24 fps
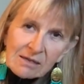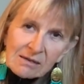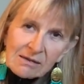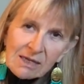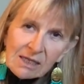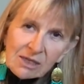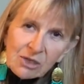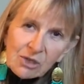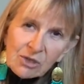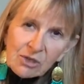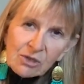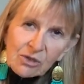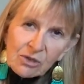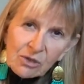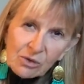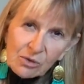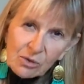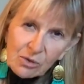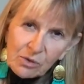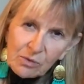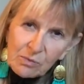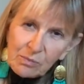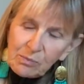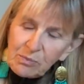That's the
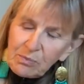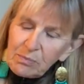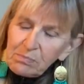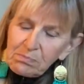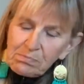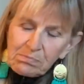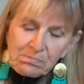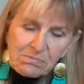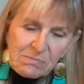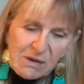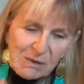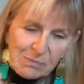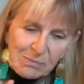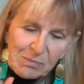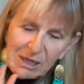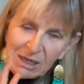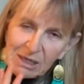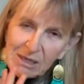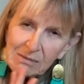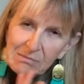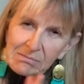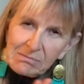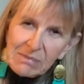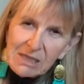big
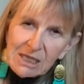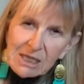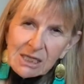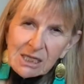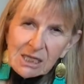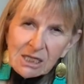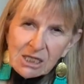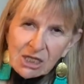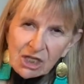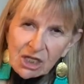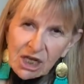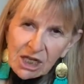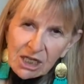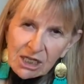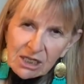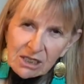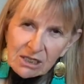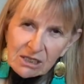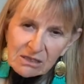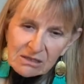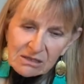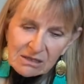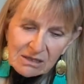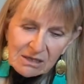
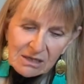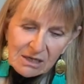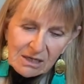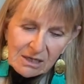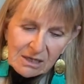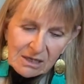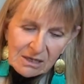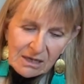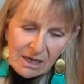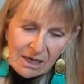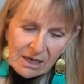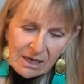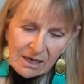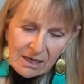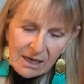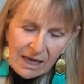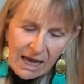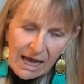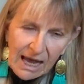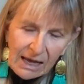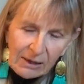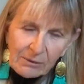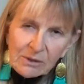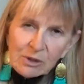change, and
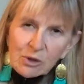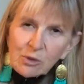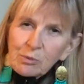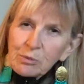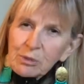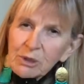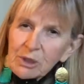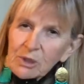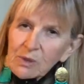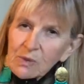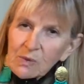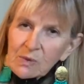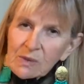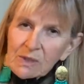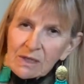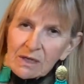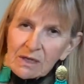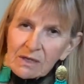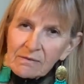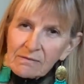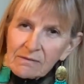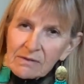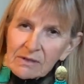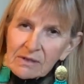how it's produced and
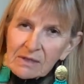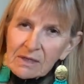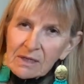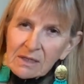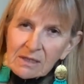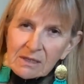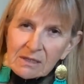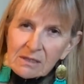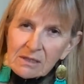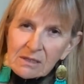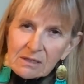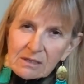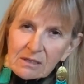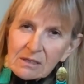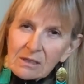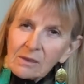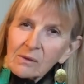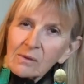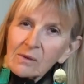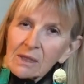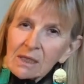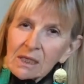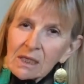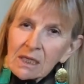everything is just so
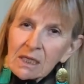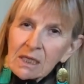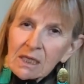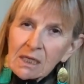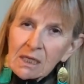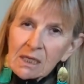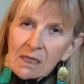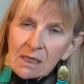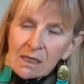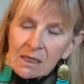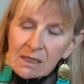clean.